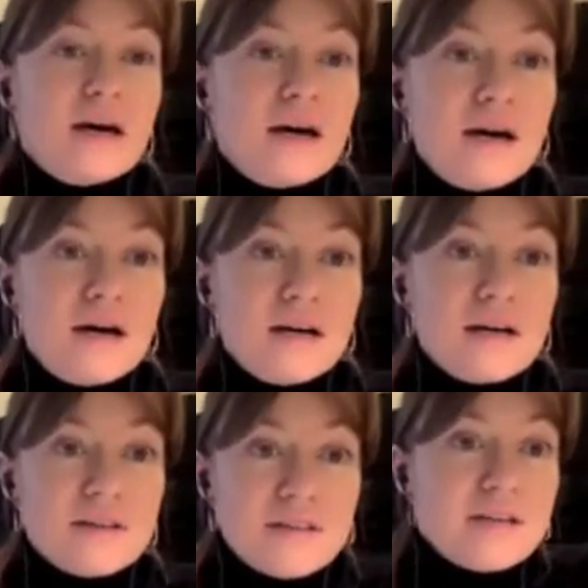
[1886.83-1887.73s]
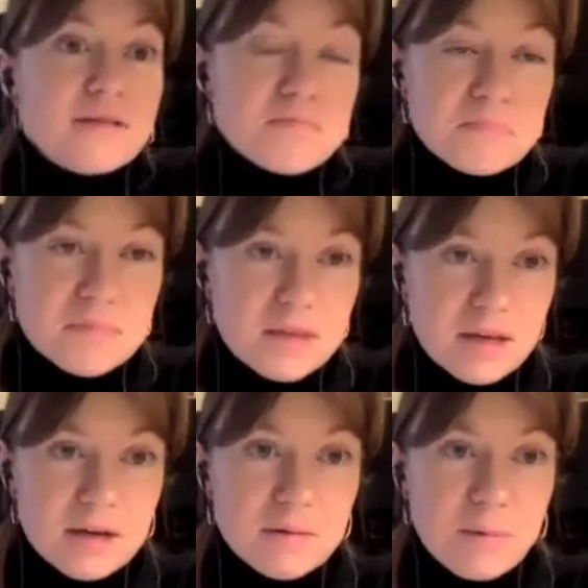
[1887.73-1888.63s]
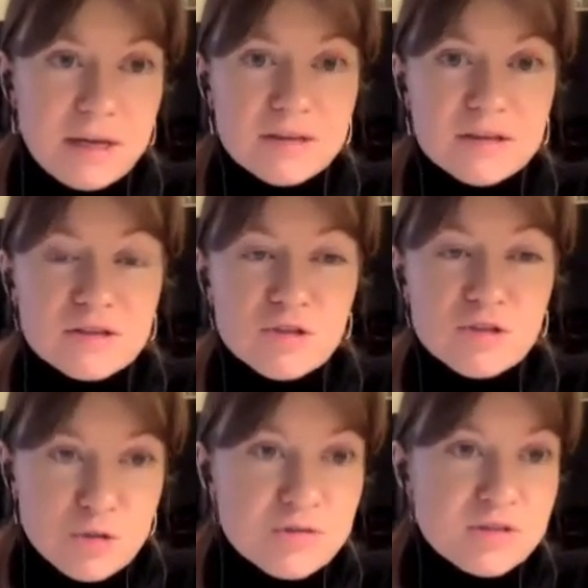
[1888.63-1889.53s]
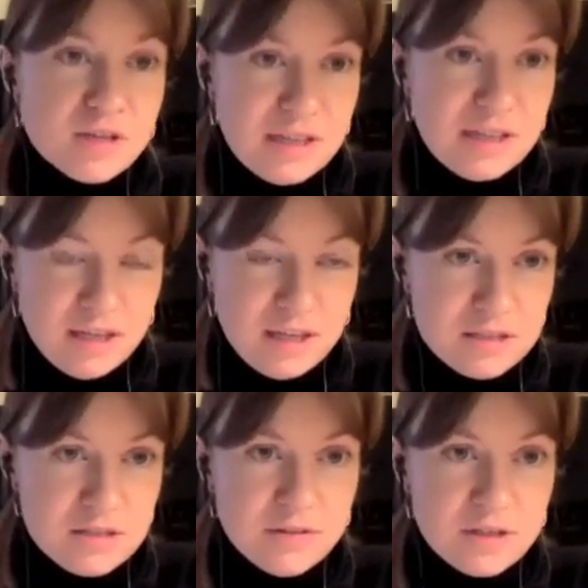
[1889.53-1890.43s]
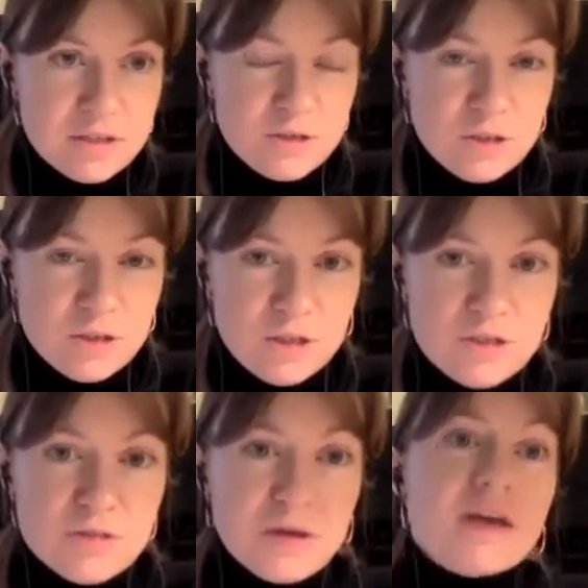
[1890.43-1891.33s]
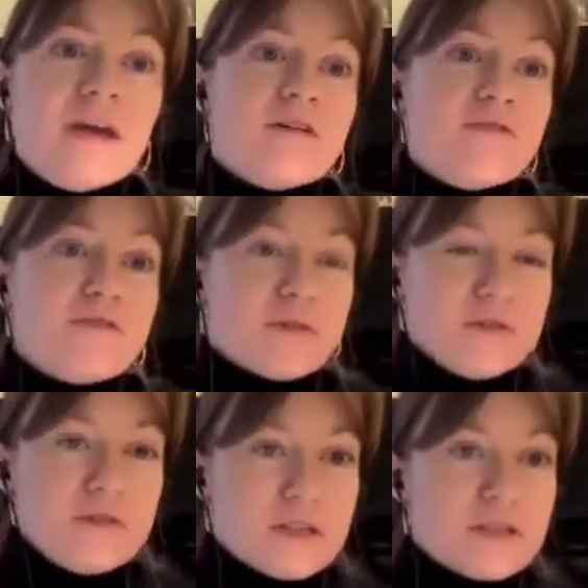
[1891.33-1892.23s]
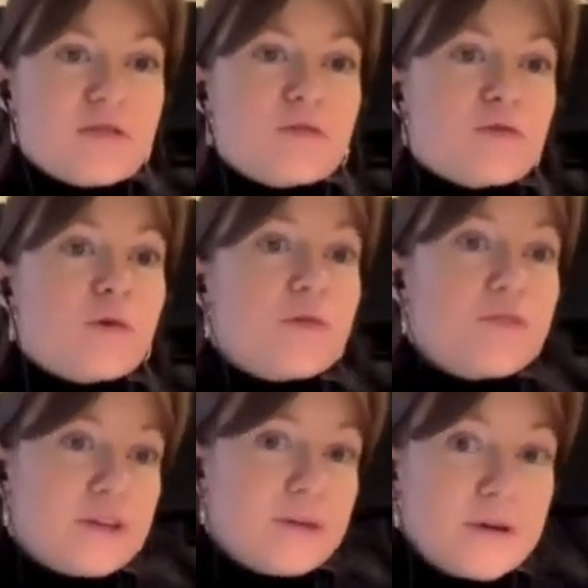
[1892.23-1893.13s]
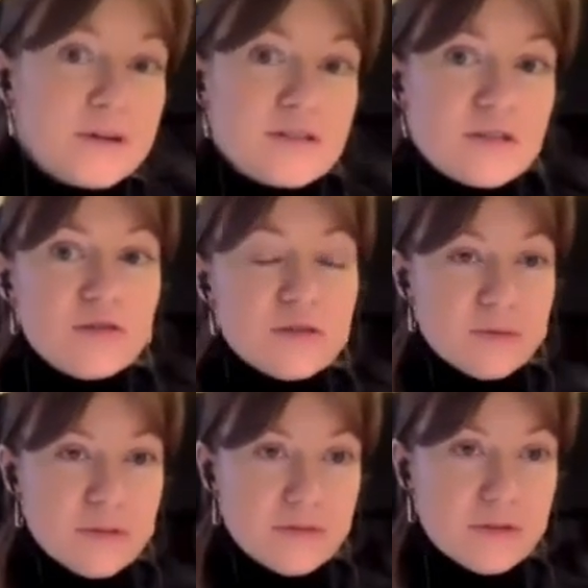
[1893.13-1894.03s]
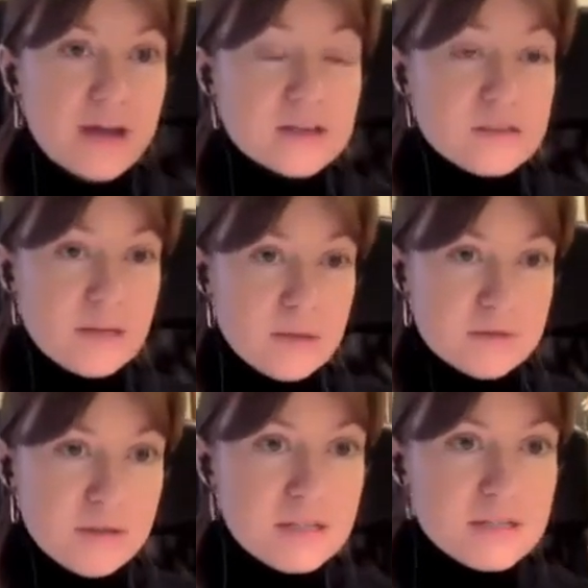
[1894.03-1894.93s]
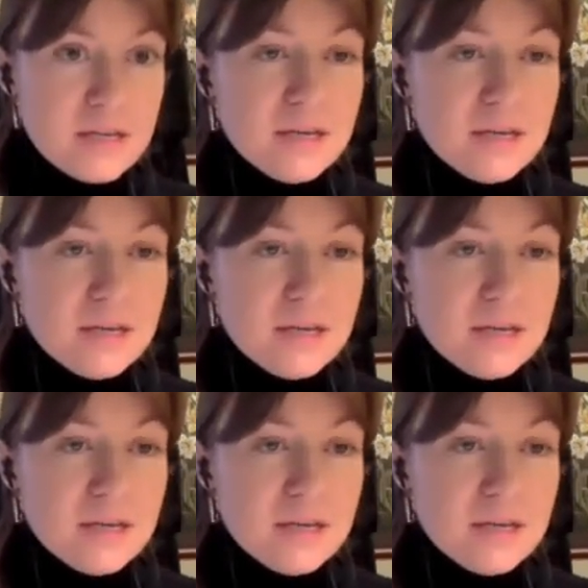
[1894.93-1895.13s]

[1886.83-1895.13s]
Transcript: Then, when choosing a linking device to use, be careful, since not all of them are suitable for academic writing,